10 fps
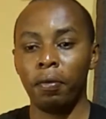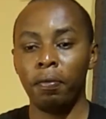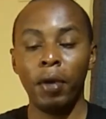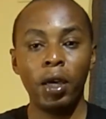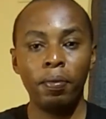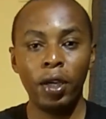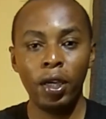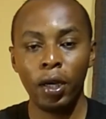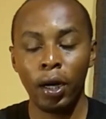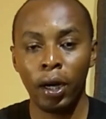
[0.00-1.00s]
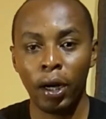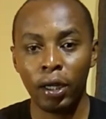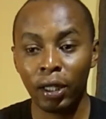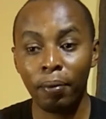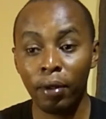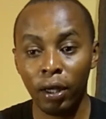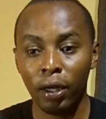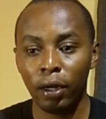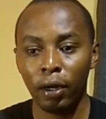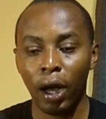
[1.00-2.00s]
maybe
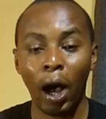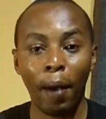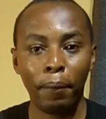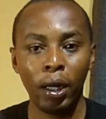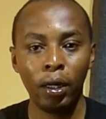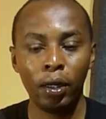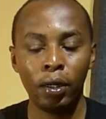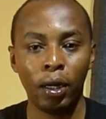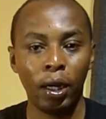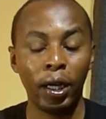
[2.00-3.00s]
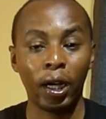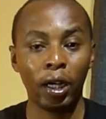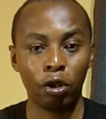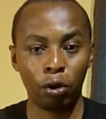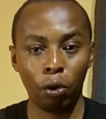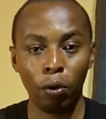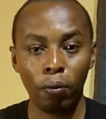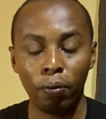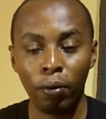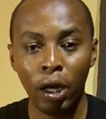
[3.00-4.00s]
something happened like a
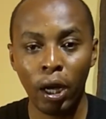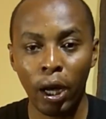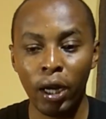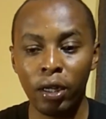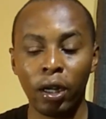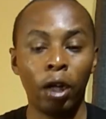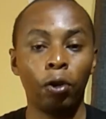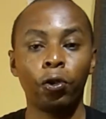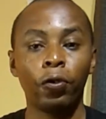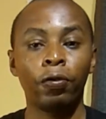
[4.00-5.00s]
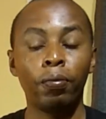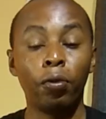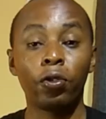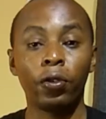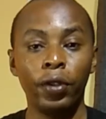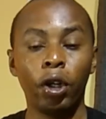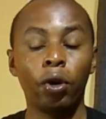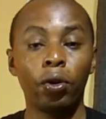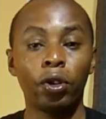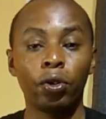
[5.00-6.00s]
storm and a lot of motor
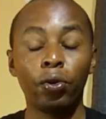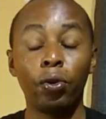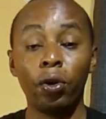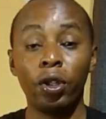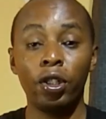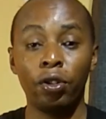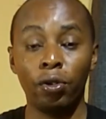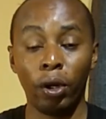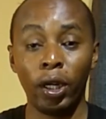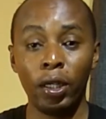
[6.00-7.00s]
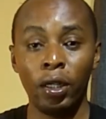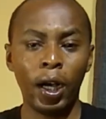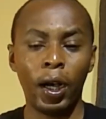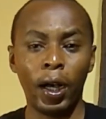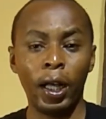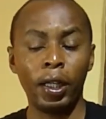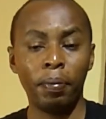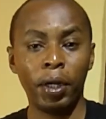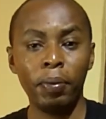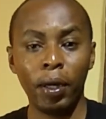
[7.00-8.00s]
vehicles got destroyed, and the
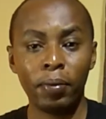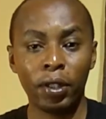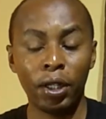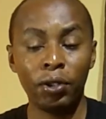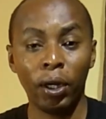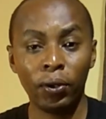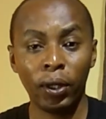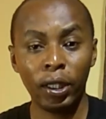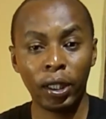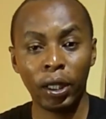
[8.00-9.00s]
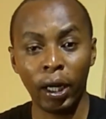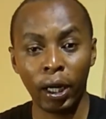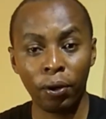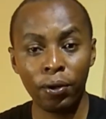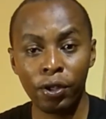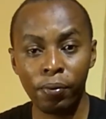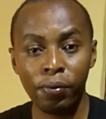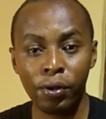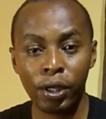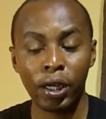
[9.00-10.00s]
premiums that you actually
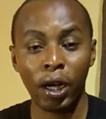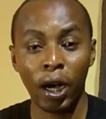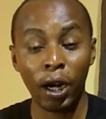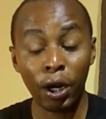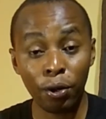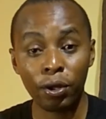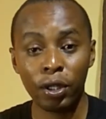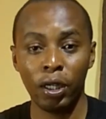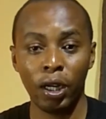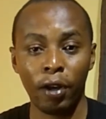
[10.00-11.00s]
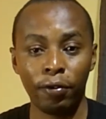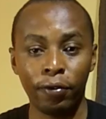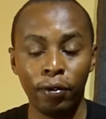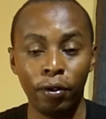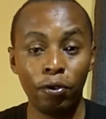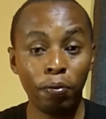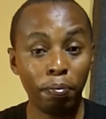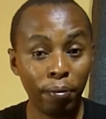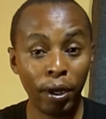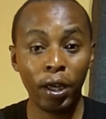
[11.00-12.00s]
contributed are not enough to
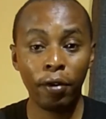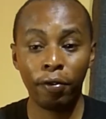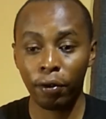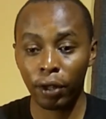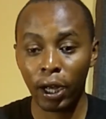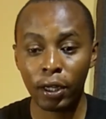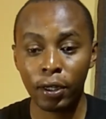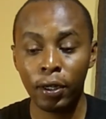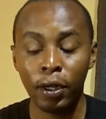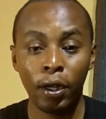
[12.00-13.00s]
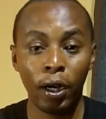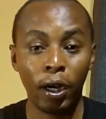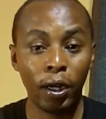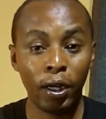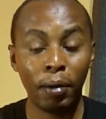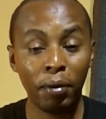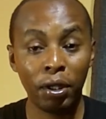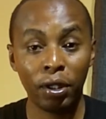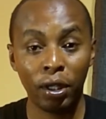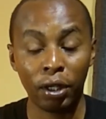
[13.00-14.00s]
pay for that
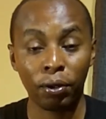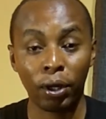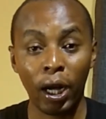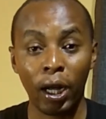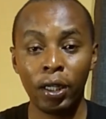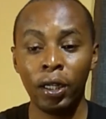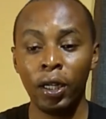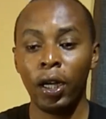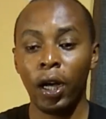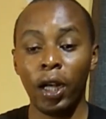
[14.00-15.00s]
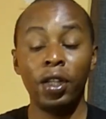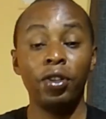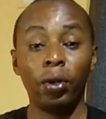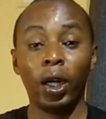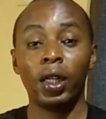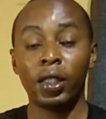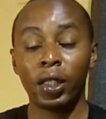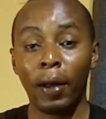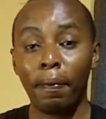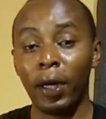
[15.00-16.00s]
damage that occurred, an insurance
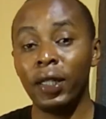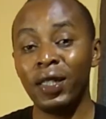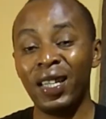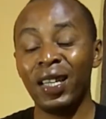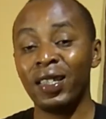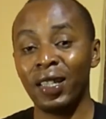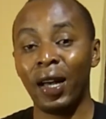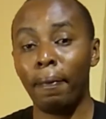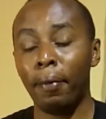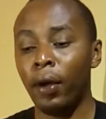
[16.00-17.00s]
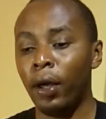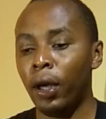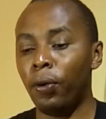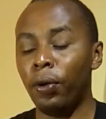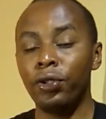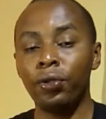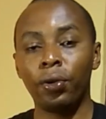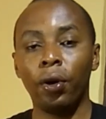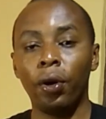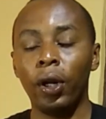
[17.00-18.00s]
company takes up what you
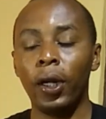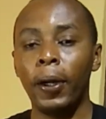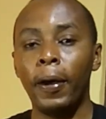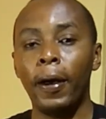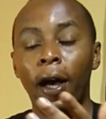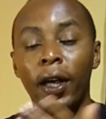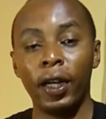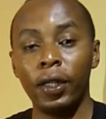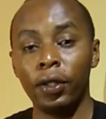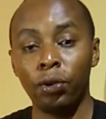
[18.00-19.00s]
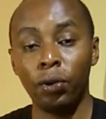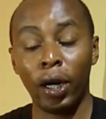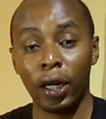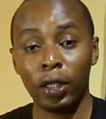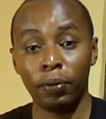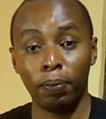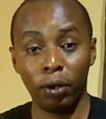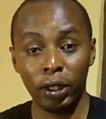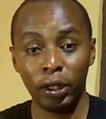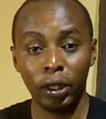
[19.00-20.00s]
call a reinsurance
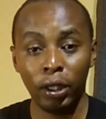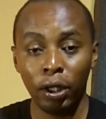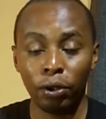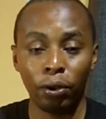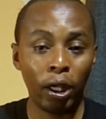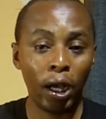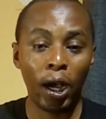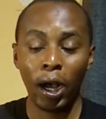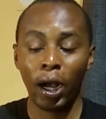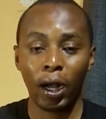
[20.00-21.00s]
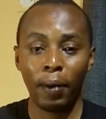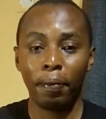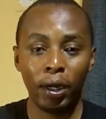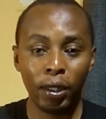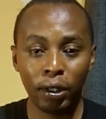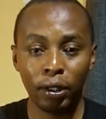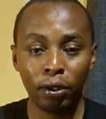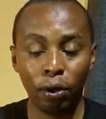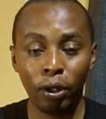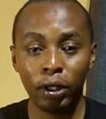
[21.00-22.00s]
policy. So there are companies
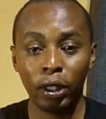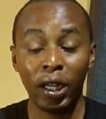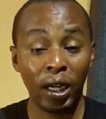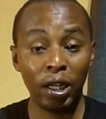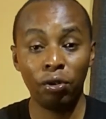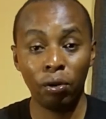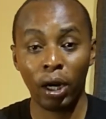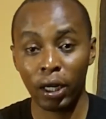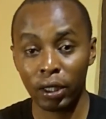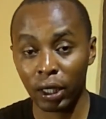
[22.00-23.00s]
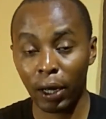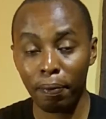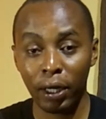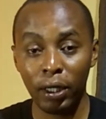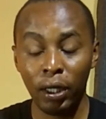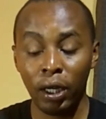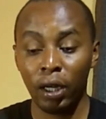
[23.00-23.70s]
called reinsurance company.